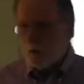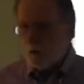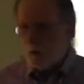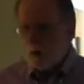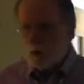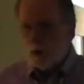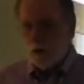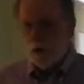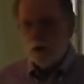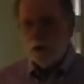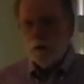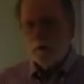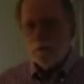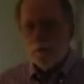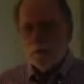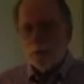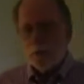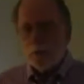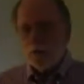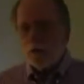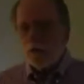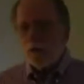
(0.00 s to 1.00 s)
book
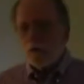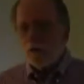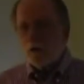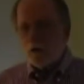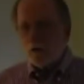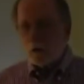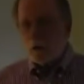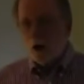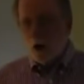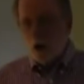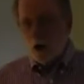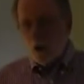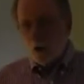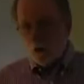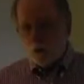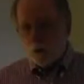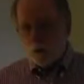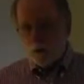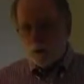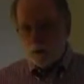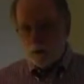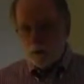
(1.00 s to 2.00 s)
years ago
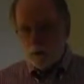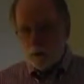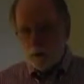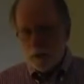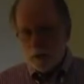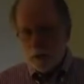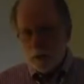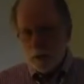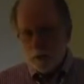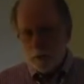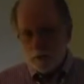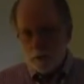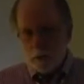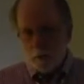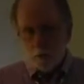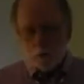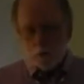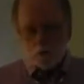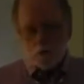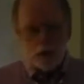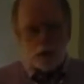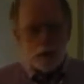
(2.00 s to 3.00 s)

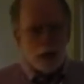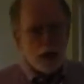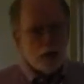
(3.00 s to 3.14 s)
was the